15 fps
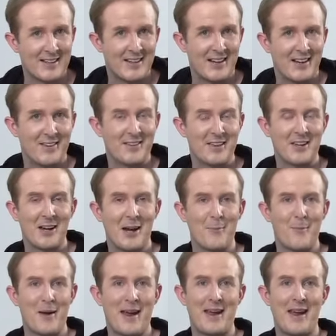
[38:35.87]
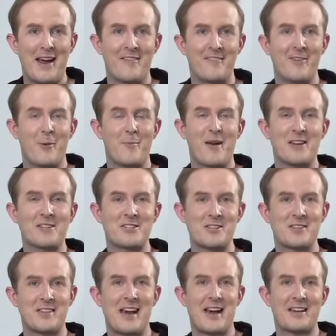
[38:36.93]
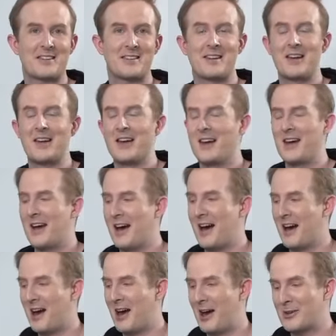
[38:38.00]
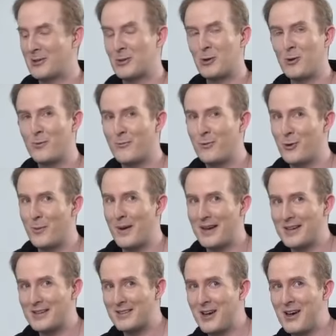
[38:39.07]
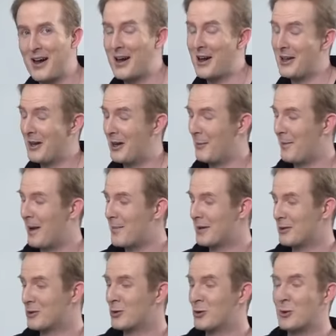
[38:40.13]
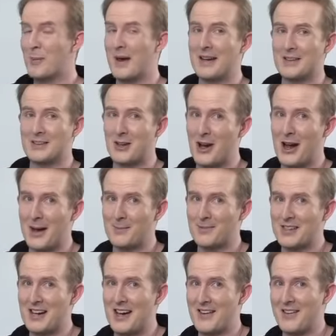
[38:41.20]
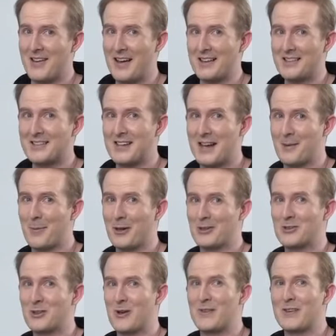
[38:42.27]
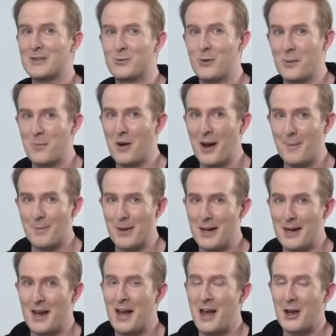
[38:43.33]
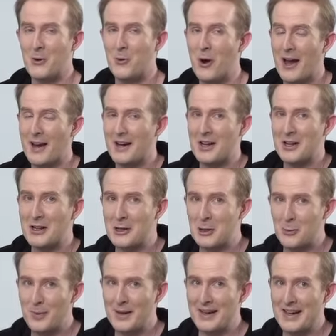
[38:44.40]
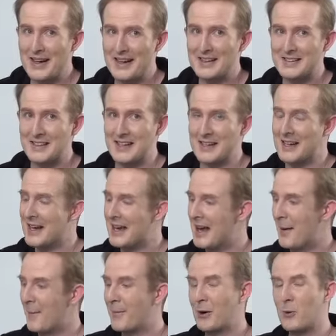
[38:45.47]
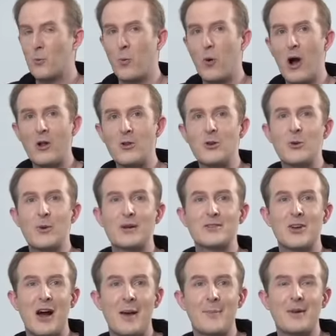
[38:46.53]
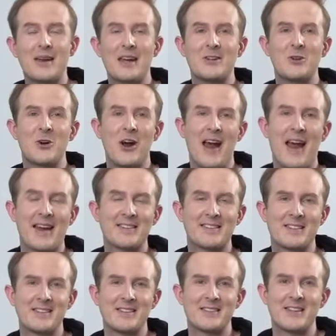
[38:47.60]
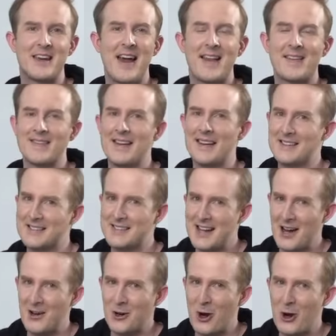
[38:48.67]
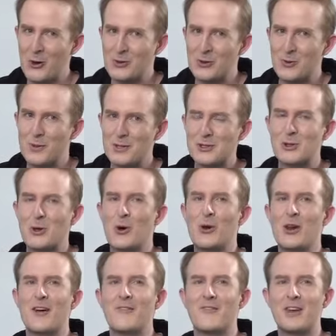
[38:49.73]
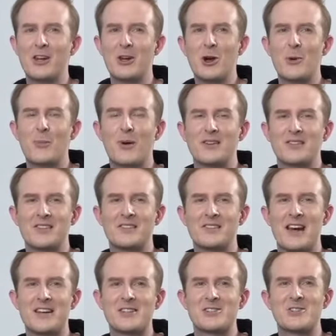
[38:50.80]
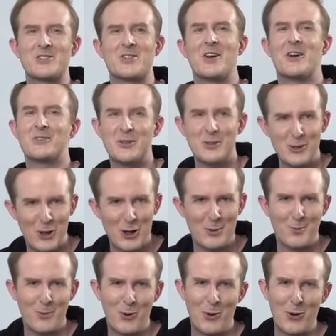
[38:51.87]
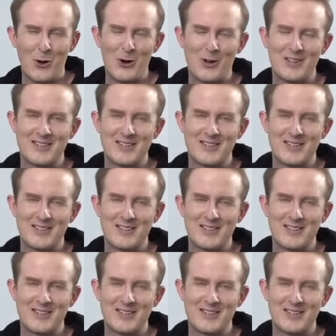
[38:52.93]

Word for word: I think I may have mentioned that uh, too few many uh, uh, maybe too many times in our last segment, so this one might be quite a little bit easy. But while you are typing in your answers, let's now go to a short video presentation to learn more.